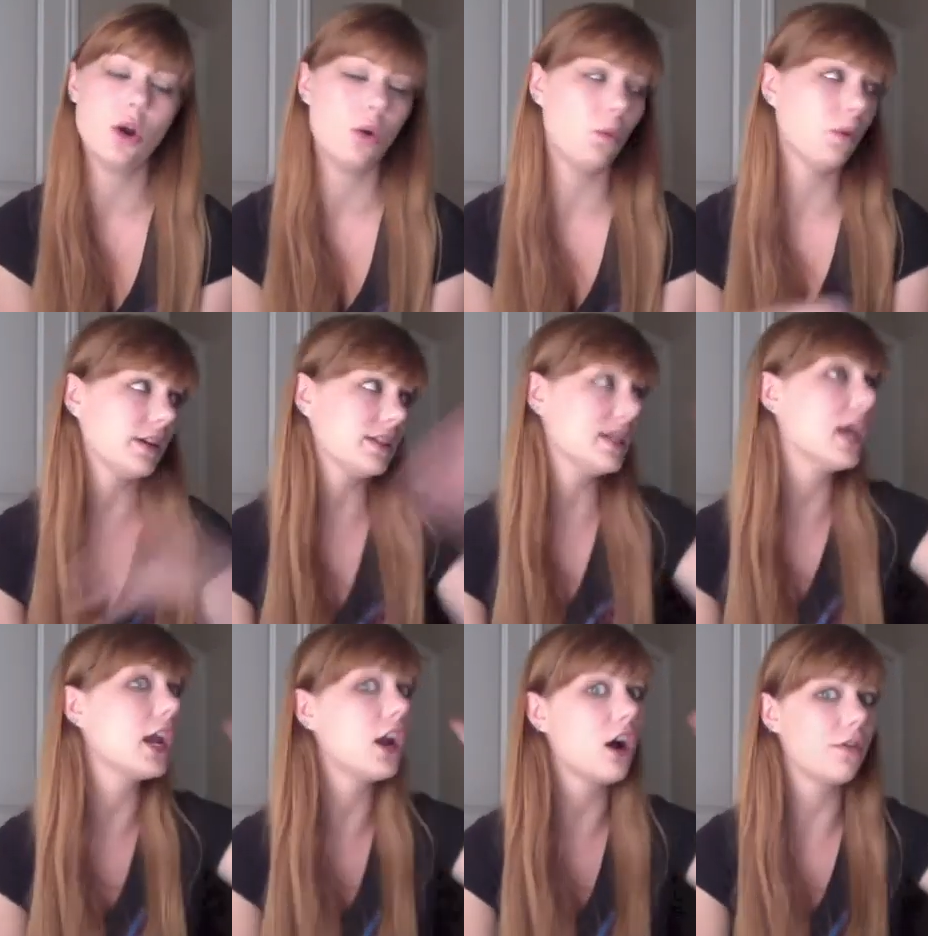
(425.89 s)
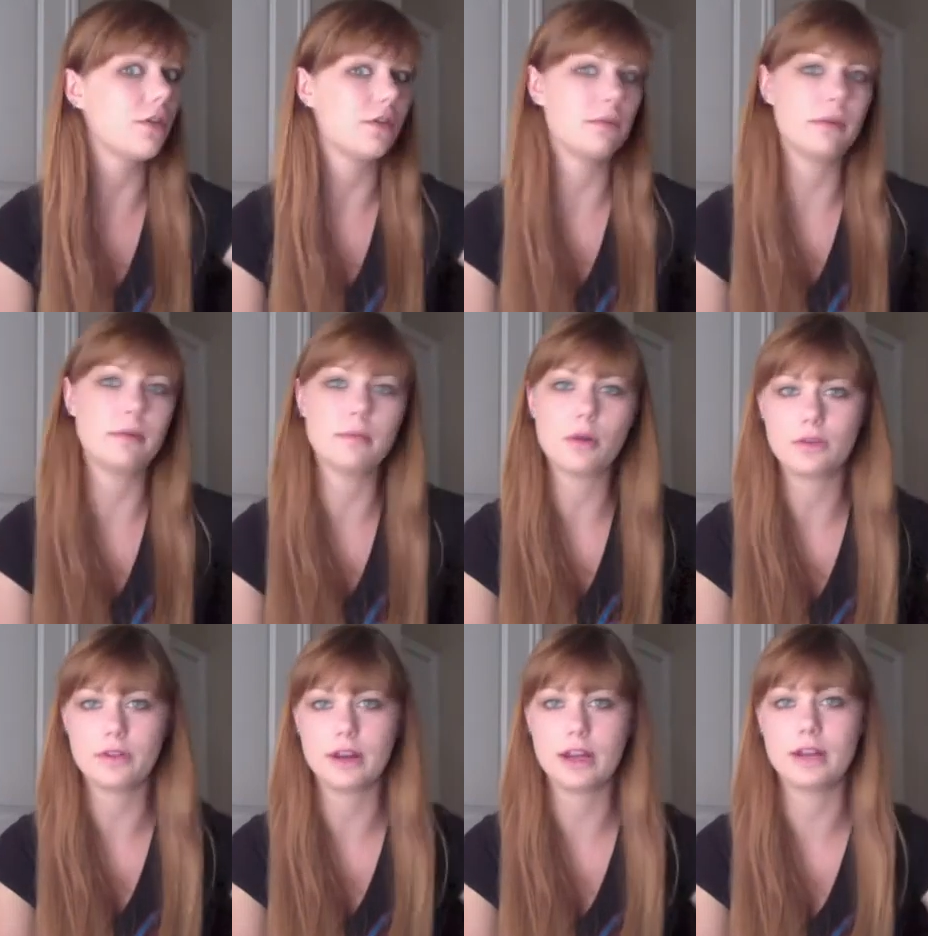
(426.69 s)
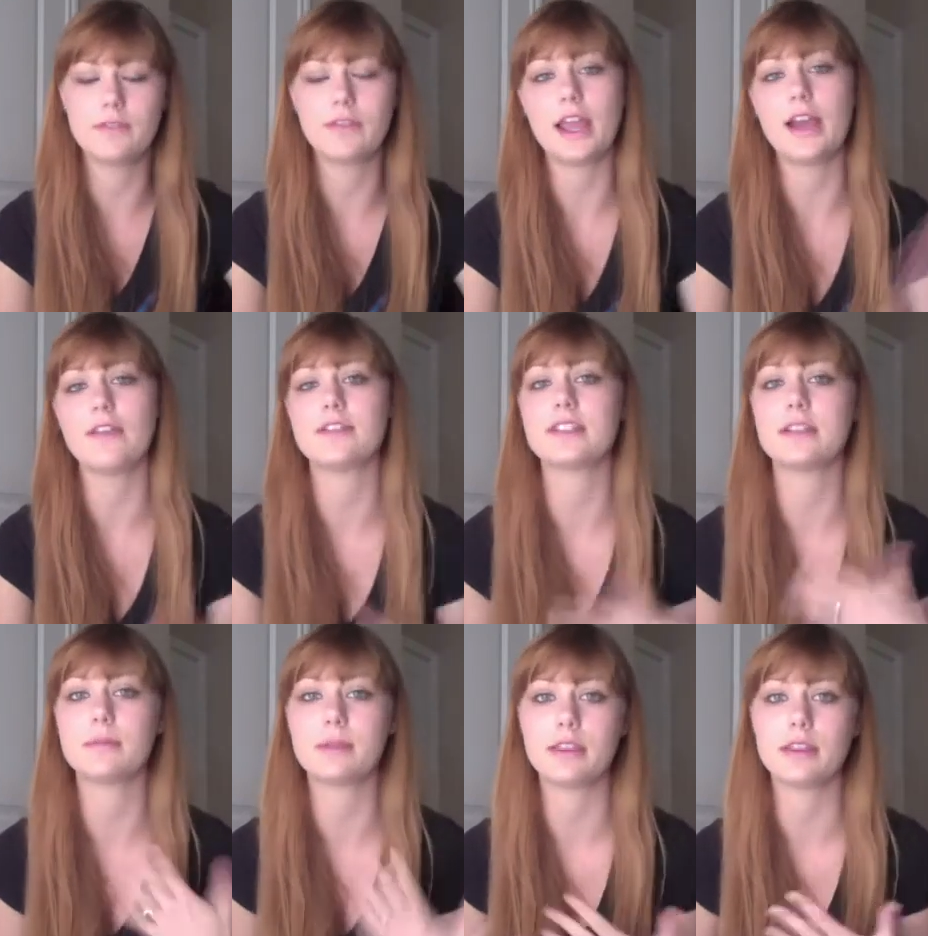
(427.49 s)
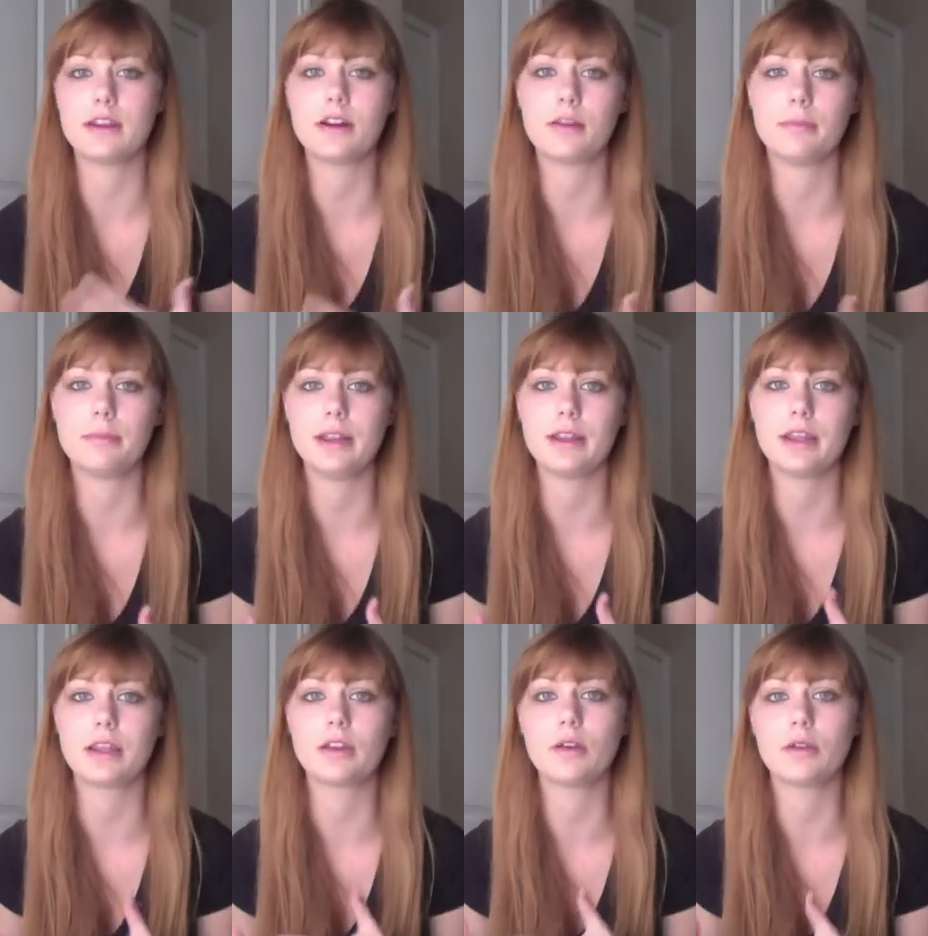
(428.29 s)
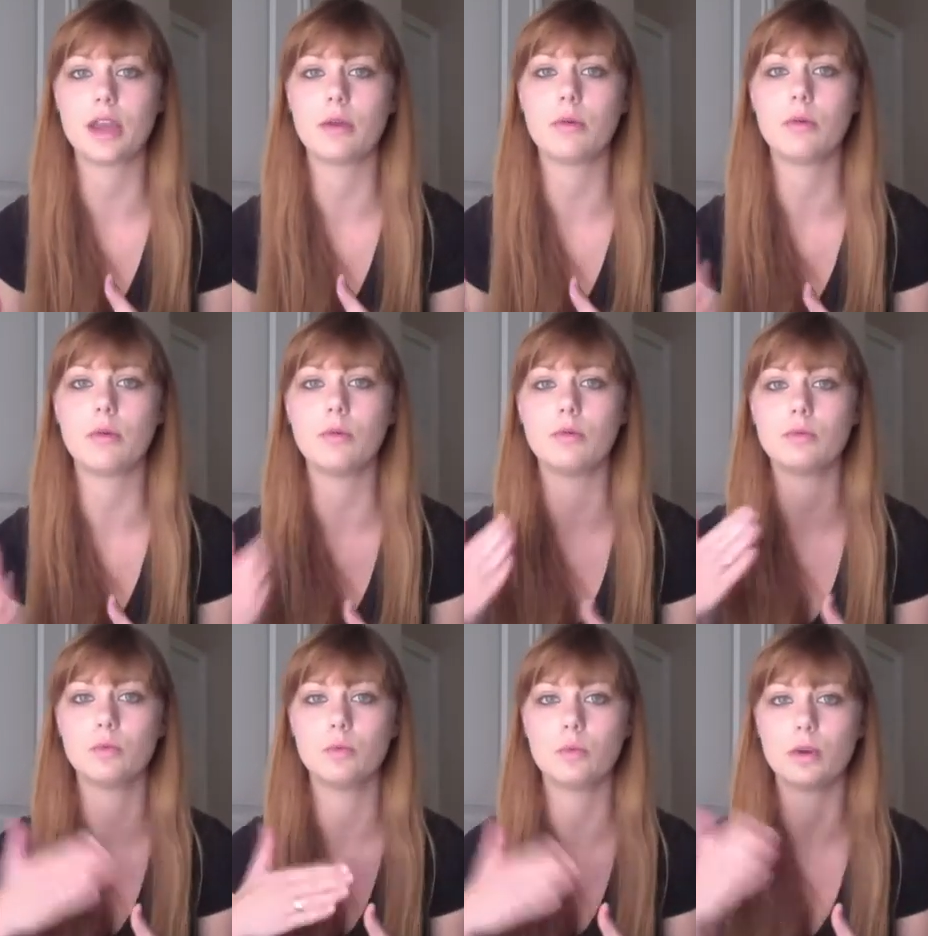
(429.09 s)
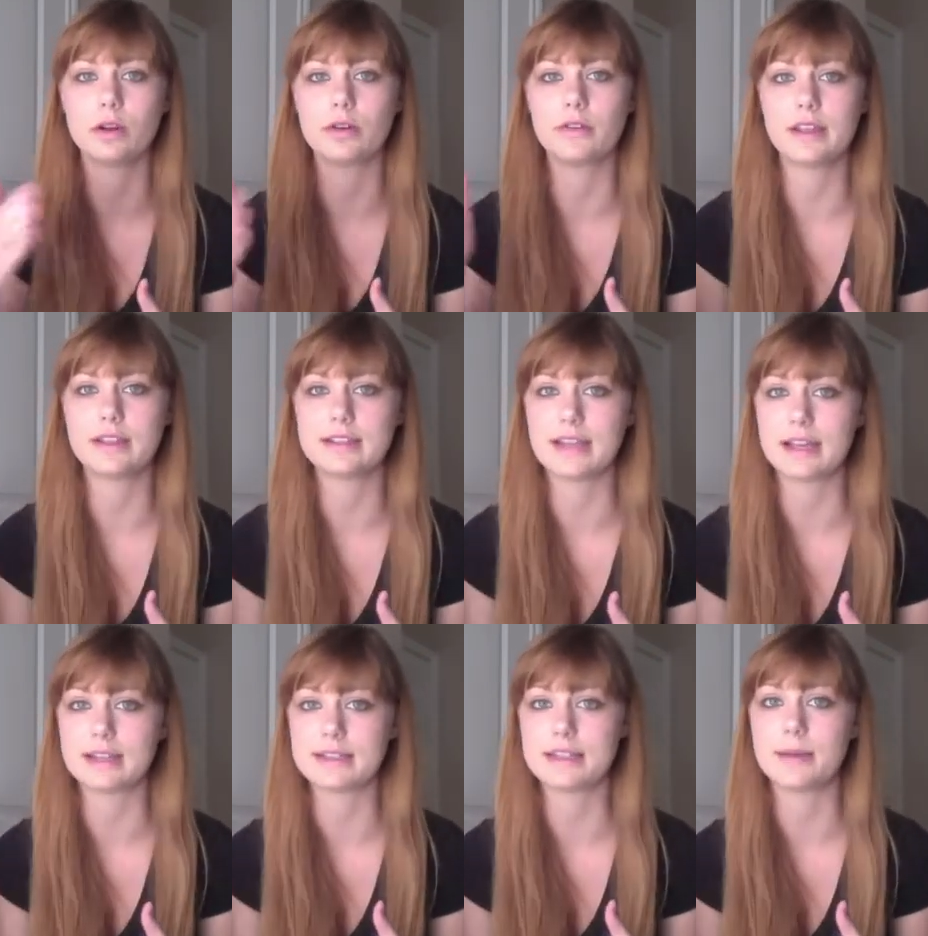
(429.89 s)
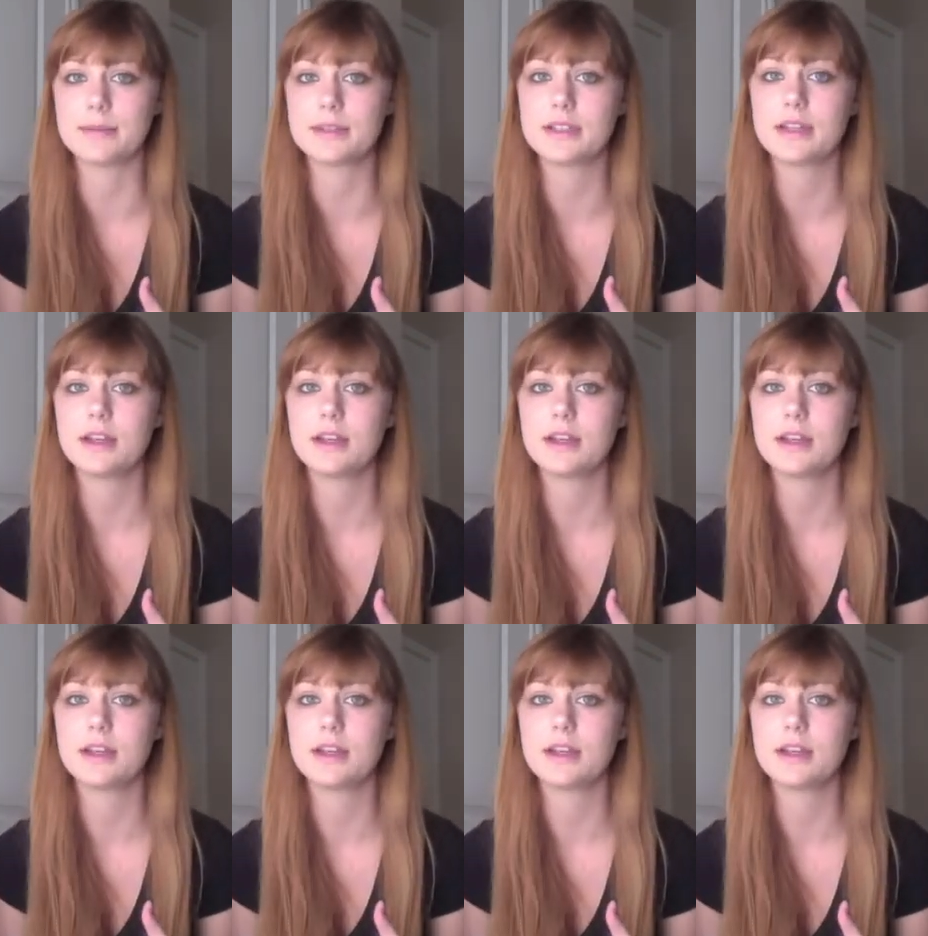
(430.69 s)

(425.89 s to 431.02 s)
want to take off and be motivated if they have somebody there being like, okay, well, what are the exact steps?